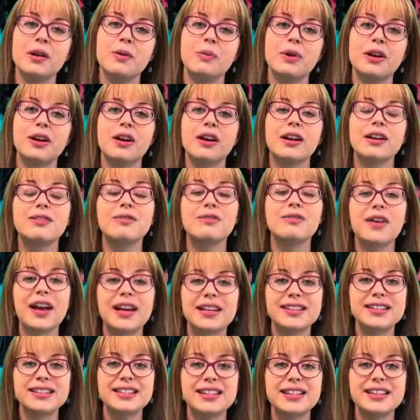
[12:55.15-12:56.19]
We are
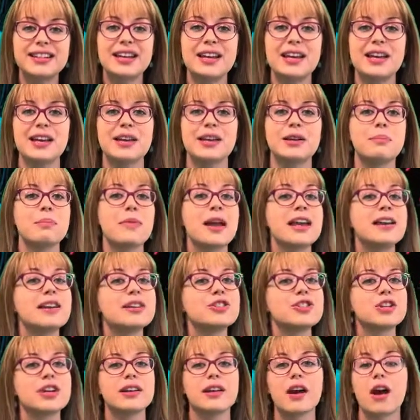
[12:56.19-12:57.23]
invested in
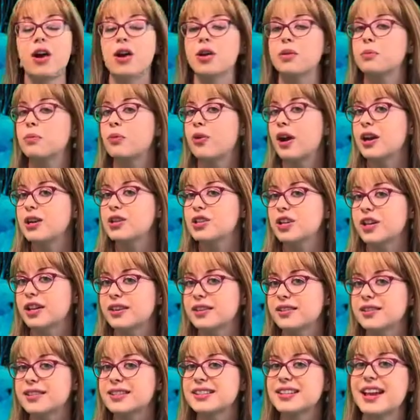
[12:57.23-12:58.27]
managing our
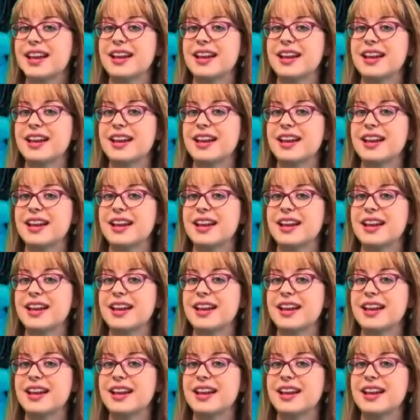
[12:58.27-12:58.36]
impressions